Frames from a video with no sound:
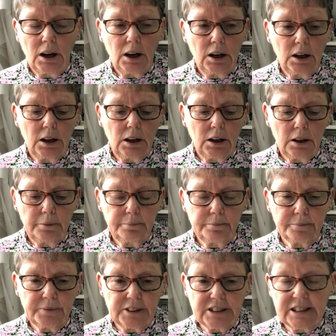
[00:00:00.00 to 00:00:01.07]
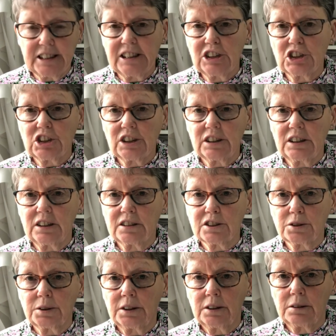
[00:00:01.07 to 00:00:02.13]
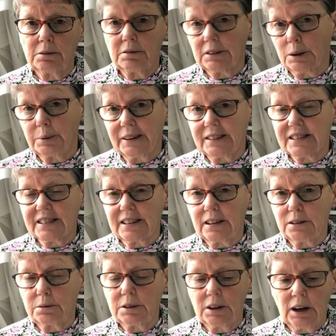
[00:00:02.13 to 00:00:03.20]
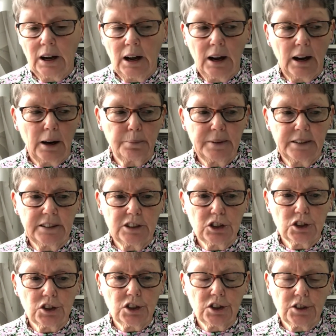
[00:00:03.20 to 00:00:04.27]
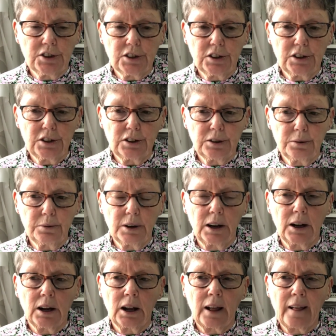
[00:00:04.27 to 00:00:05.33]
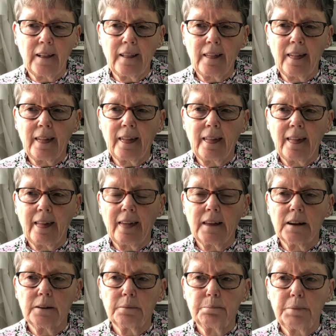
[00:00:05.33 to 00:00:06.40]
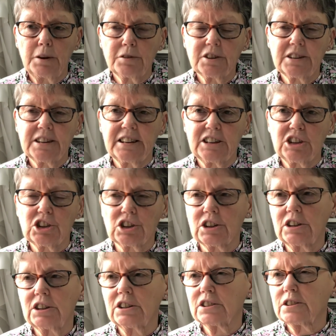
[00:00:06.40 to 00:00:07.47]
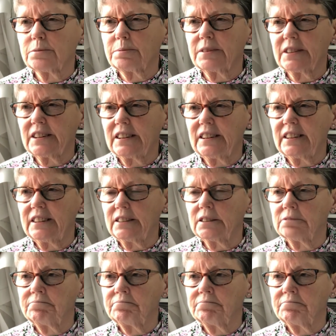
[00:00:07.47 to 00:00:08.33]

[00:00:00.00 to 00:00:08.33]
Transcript: The t-shirts were quick sew. I managed to do both t-shirts within